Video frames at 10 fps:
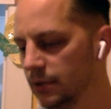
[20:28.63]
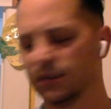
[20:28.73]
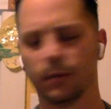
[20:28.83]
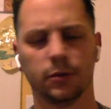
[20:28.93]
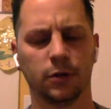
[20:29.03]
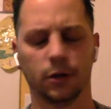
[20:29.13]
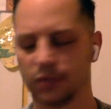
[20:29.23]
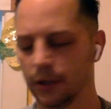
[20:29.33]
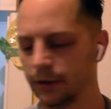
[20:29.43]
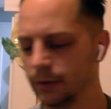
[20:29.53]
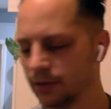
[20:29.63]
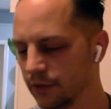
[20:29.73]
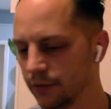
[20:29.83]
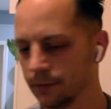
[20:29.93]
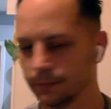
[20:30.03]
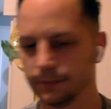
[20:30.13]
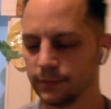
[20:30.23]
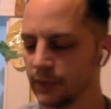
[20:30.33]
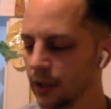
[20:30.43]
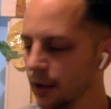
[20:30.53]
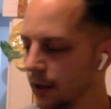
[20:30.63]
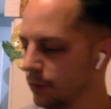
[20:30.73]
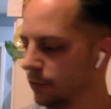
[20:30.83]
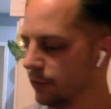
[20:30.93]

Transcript: That's number no, sorry, number seven. All right,